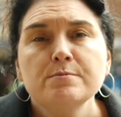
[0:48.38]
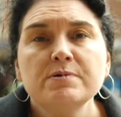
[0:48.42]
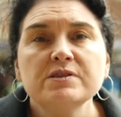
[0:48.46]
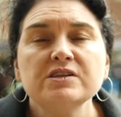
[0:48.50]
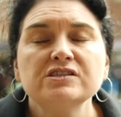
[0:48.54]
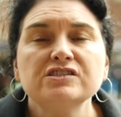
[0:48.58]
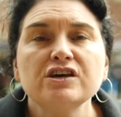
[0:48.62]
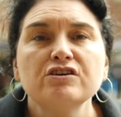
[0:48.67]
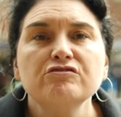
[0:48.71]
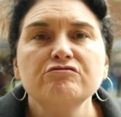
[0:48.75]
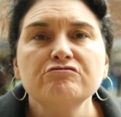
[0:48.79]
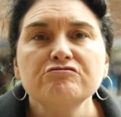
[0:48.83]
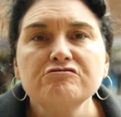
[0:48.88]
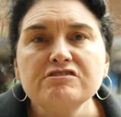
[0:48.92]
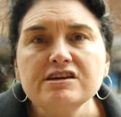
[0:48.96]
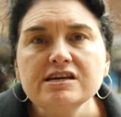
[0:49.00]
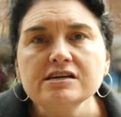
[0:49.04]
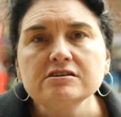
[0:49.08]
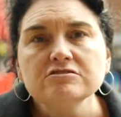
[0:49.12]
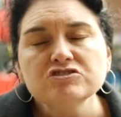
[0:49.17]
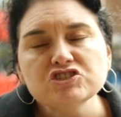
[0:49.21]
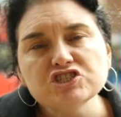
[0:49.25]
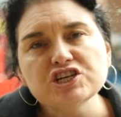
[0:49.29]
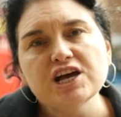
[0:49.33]
but there's a
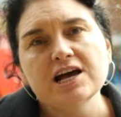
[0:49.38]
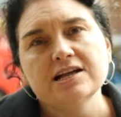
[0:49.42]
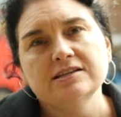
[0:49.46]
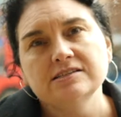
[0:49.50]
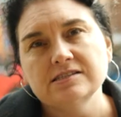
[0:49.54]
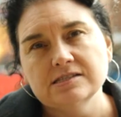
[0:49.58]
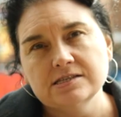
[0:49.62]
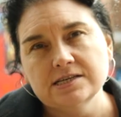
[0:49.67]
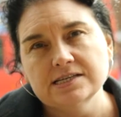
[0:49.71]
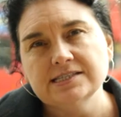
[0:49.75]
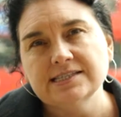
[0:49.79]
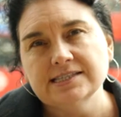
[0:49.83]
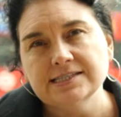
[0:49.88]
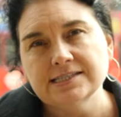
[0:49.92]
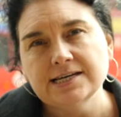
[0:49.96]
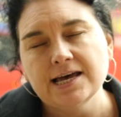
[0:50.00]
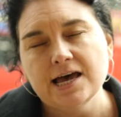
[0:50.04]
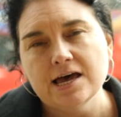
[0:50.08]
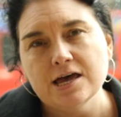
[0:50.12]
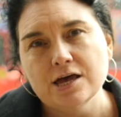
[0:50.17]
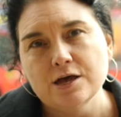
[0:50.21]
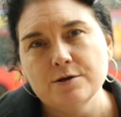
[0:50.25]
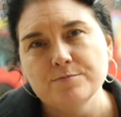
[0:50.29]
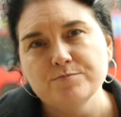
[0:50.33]
real chance this
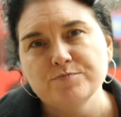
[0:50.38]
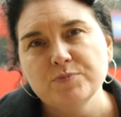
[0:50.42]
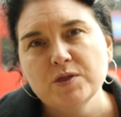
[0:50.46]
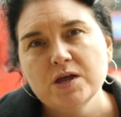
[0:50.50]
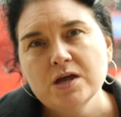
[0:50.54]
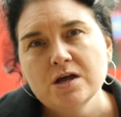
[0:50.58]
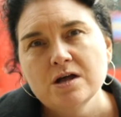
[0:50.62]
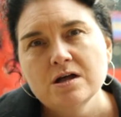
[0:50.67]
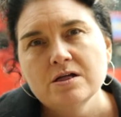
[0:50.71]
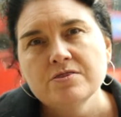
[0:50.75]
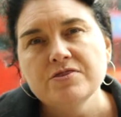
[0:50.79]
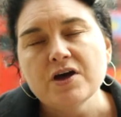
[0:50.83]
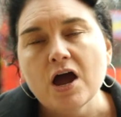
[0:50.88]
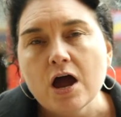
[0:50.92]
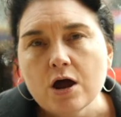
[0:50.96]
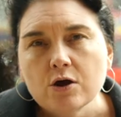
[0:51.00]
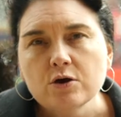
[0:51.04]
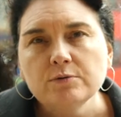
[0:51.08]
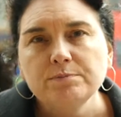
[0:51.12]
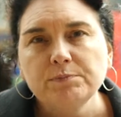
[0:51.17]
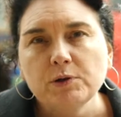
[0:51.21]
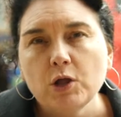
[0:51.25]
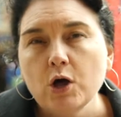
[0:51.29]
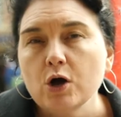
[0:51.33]
time that
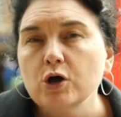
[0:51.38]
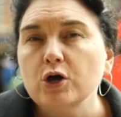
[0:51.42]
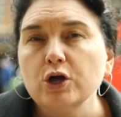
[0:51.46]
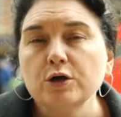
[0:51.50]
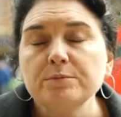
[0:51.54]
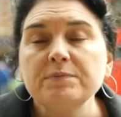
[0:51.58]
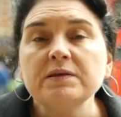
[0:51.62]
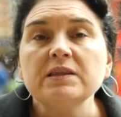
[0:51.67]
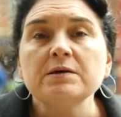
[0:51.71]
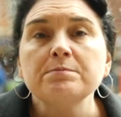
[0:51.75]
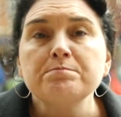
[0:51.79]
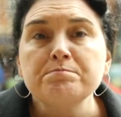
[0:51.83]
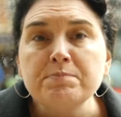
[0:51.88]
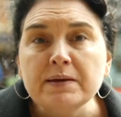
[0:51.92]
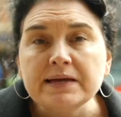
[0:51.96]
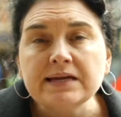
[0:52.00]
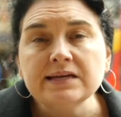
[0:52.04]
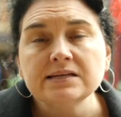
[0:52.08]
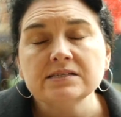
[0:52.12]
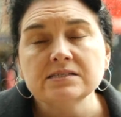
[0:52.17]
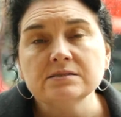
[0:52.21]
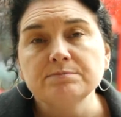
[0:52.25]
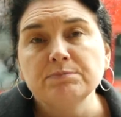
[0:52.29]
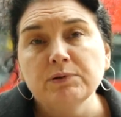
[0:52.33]
our bloc could be the
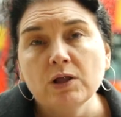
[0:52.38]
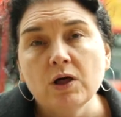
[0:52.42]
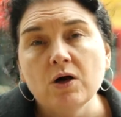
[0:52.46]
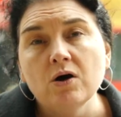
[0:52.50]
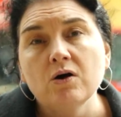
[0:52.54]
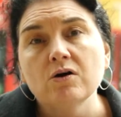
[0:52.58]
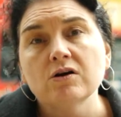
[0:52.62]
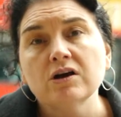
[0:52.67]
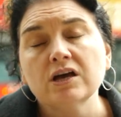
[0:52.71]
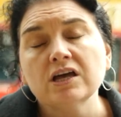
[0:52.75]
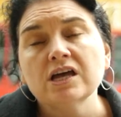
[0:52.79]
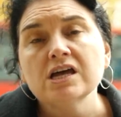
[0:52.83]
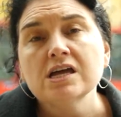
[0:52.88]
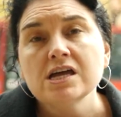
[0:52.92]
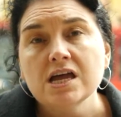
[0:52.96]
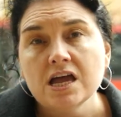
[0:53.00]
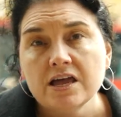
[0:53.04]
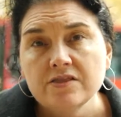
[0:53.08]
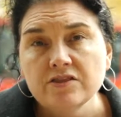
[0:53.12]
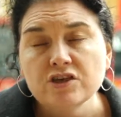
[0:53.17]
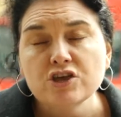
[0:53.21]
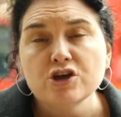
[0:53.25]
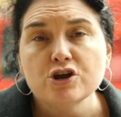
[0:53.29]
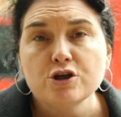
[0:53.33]
biggest bloc
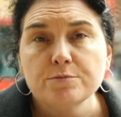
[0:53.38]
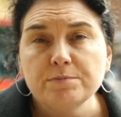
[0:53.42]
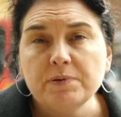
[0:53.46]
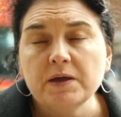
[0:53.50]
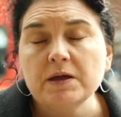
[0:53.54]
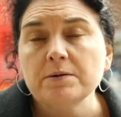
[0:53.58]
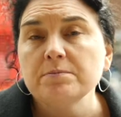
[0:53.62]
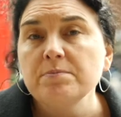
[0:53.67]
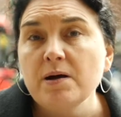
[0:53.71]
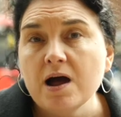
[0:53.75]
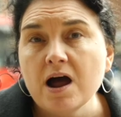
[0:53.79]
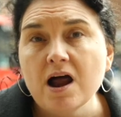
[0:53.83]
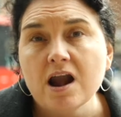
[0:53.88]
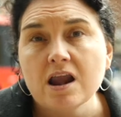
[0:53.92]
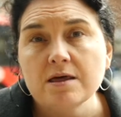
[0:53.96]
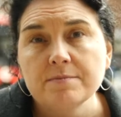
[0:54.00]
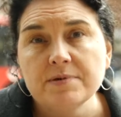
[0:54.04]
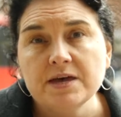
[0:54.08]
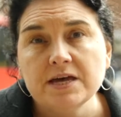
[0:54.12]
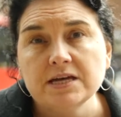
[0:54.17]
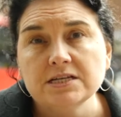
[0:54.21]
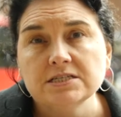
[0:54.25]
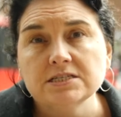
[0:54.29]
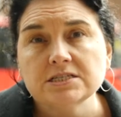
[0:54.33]
in the European
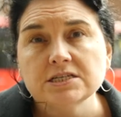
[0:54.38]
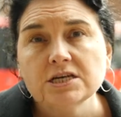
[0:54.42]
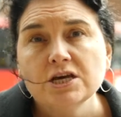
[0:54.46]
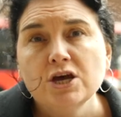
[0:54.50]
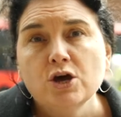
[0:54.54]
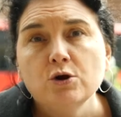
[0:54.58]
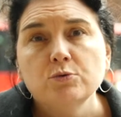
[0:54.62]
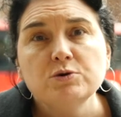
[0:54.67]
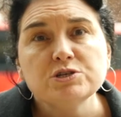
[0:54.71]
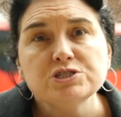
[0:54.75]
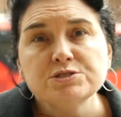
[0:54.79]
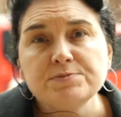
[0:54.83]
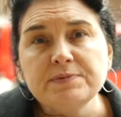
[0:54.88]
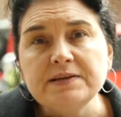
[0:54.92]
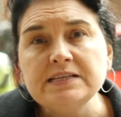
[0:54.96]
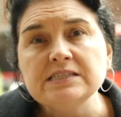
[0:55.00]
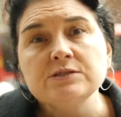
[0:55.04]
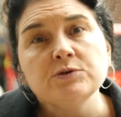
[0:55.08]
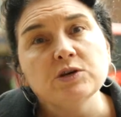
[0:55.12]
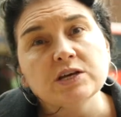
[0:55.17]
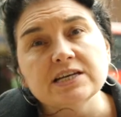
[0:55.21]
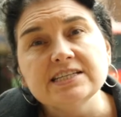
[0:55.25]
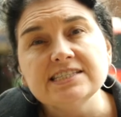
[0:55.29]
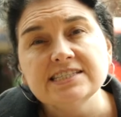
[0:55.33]
Parliament, which
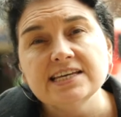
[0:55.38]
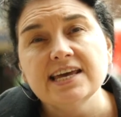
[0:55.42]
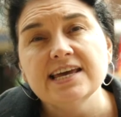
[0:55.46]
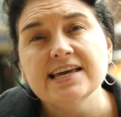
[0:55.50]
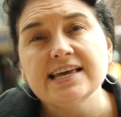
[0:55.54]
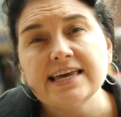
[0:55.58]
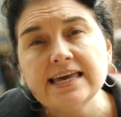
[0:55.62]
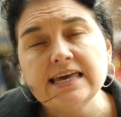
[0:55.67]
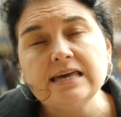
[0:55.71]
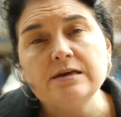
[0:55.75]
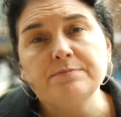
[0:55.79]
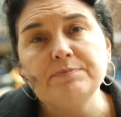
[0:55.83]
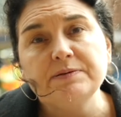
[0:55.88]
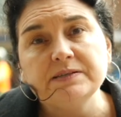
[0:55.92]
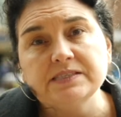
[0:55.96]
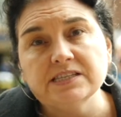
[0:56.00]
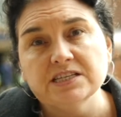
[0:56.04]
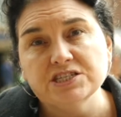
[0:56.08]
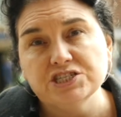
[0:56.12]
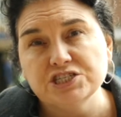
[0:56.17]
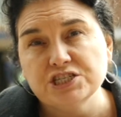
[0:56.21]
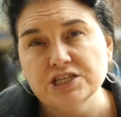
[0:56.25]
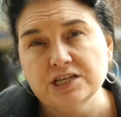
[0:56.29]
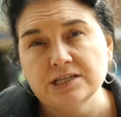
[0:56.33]
means we could take key
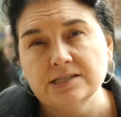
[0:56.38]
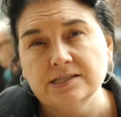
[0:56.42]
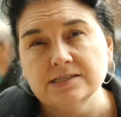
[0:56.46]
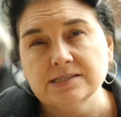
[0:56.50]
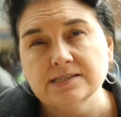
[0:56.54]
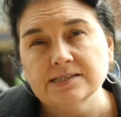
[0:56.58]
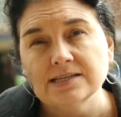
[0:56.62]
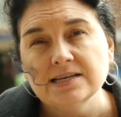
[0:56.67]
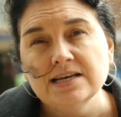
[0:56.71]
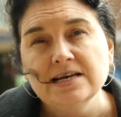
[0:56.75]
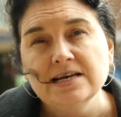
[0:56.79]
positions